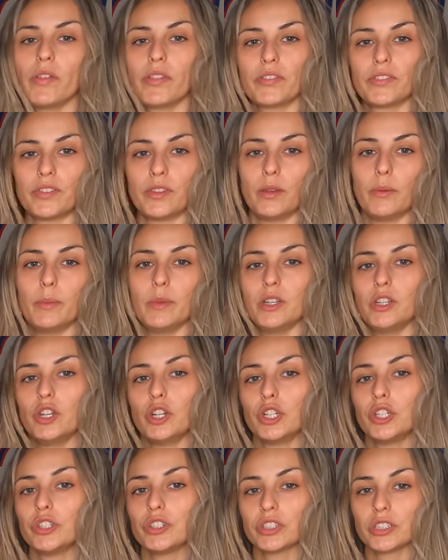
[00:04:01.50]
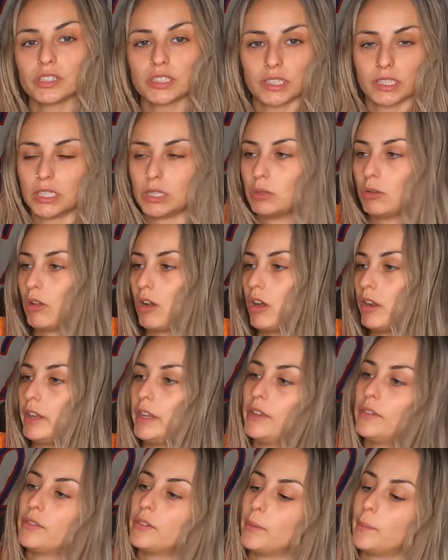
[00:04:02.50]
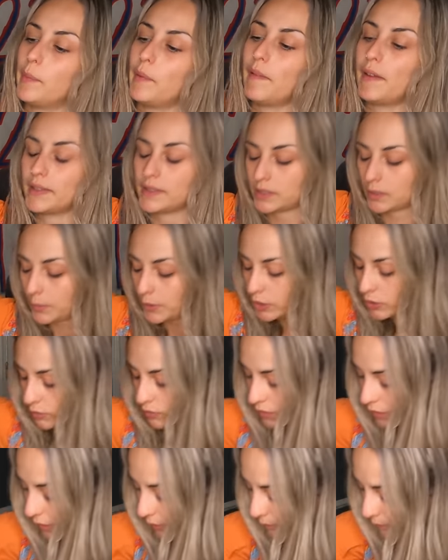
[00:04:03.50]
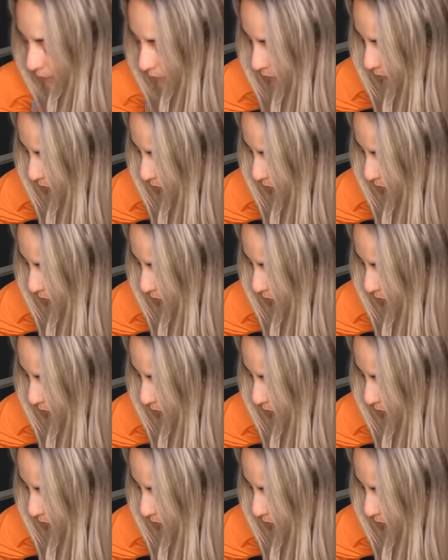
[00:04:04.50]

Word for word: with some dirt still on it from the last time I used it.